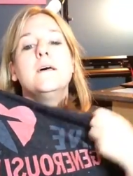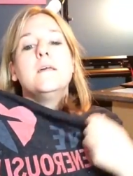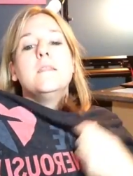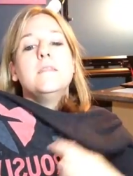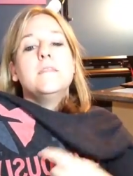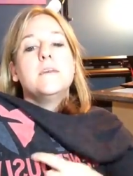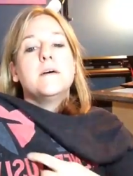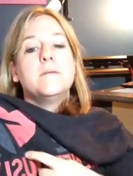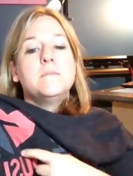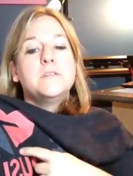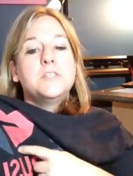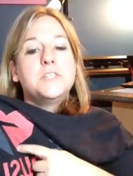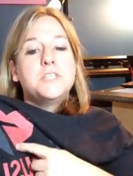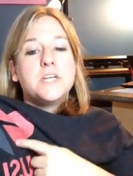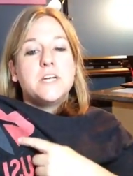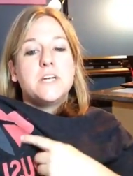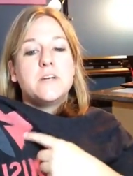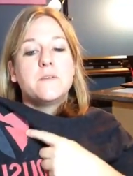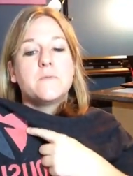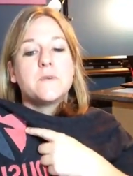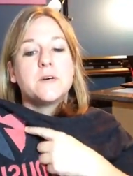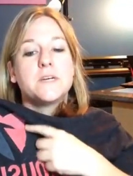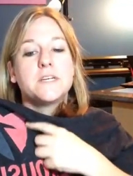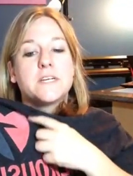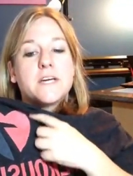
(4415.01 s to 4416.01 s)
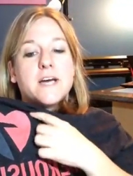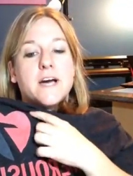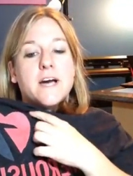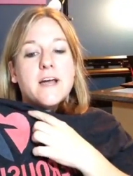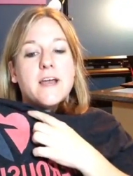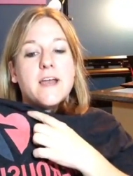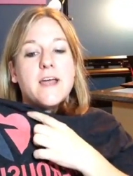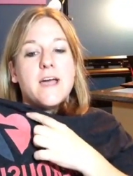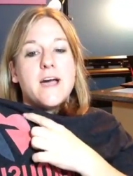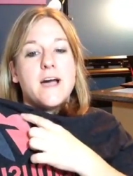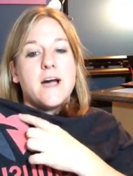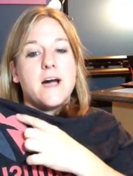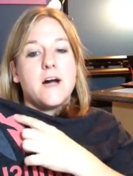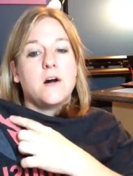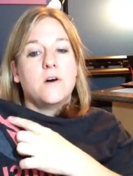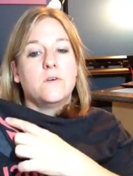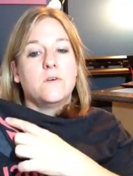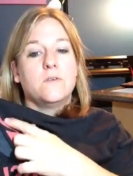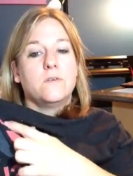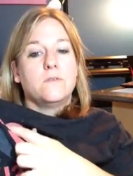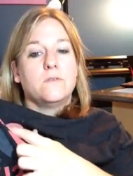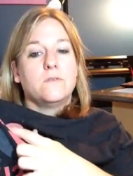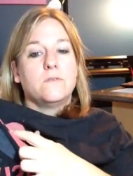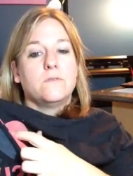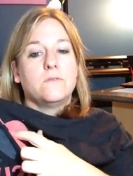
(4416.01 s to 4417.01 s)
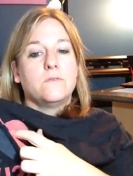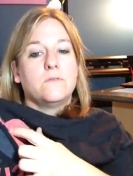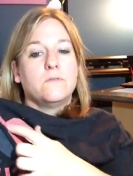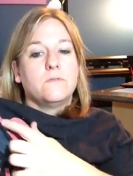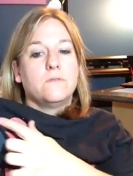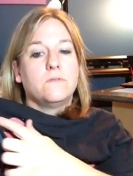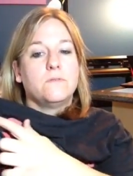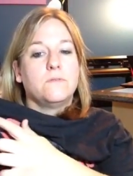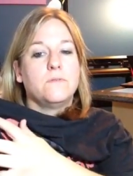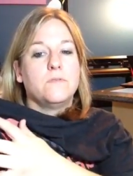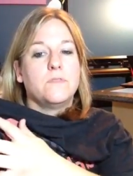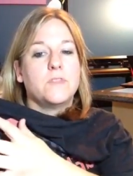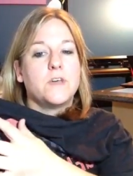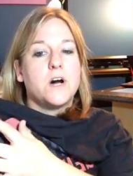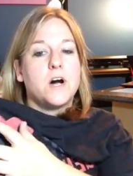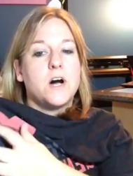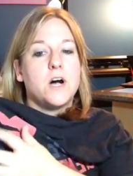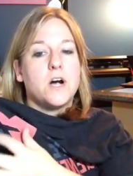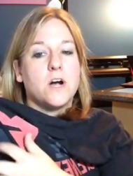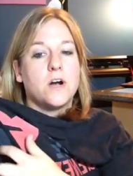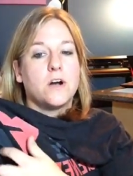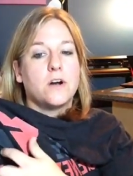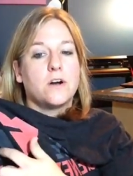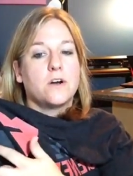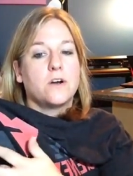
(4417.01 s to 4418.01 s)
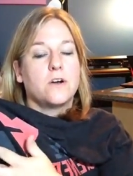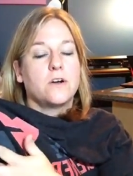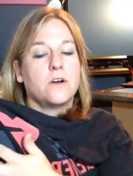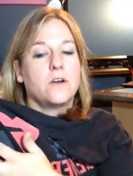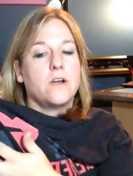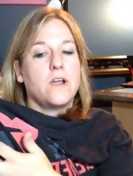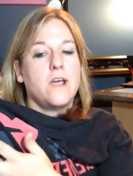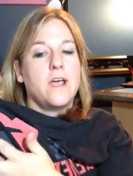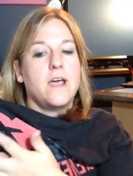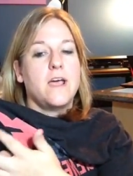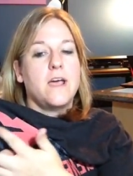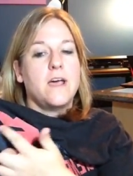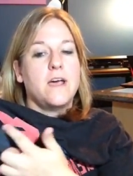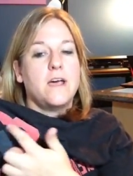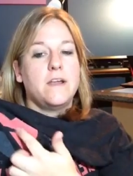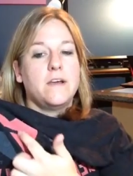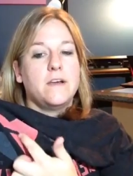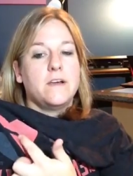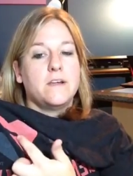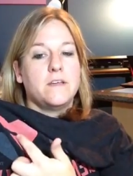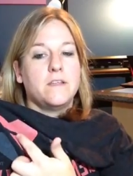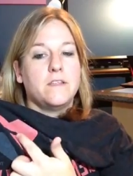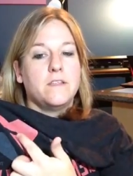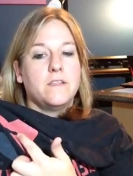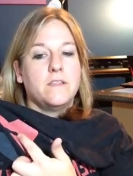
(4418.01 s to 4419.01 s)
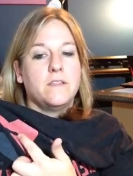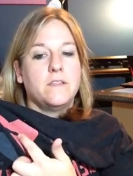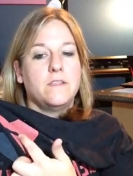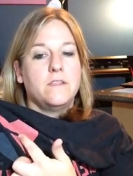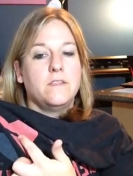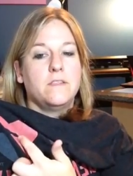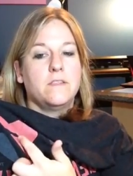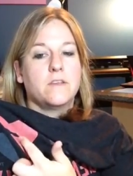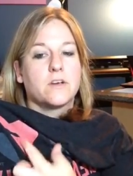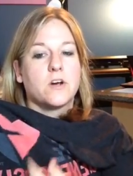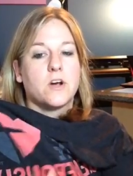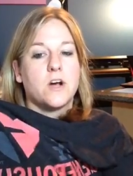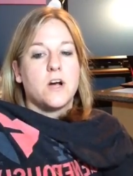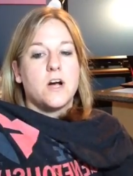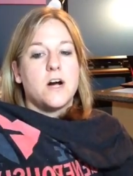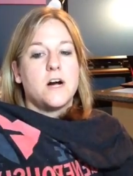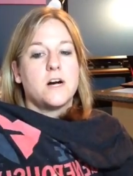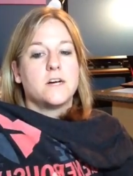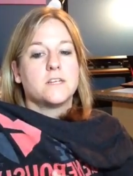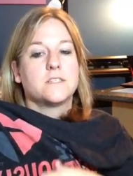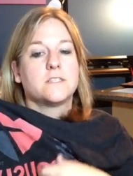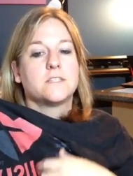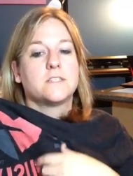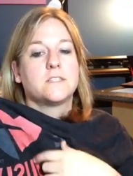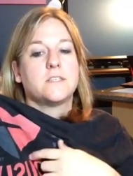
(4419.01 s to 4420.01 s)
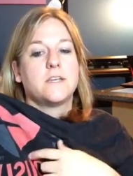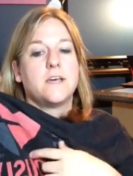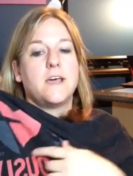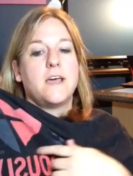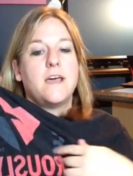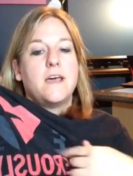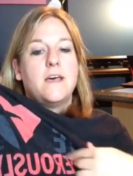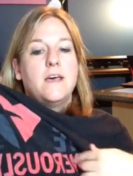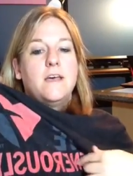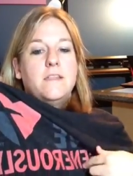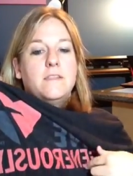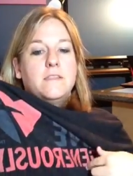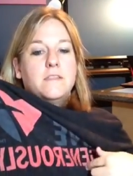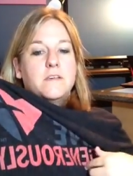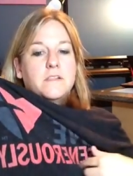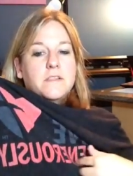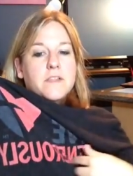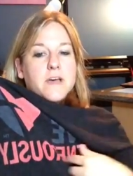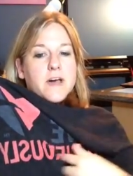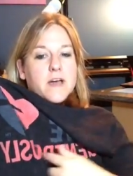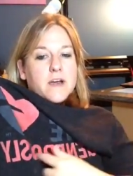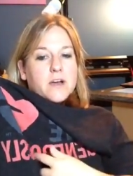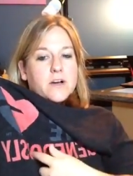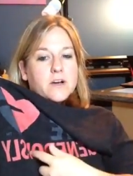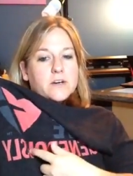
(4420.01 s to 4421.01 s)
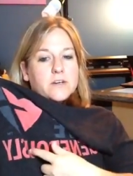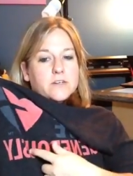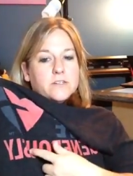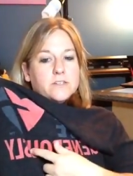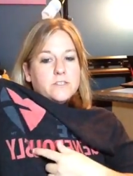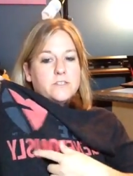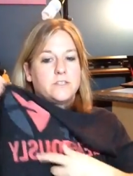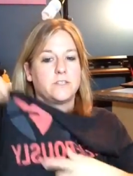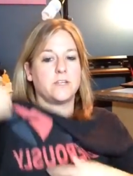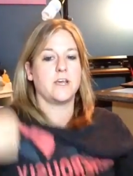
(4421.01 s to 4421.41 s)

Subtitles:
the machine would cut out the heart and the cross and the letters,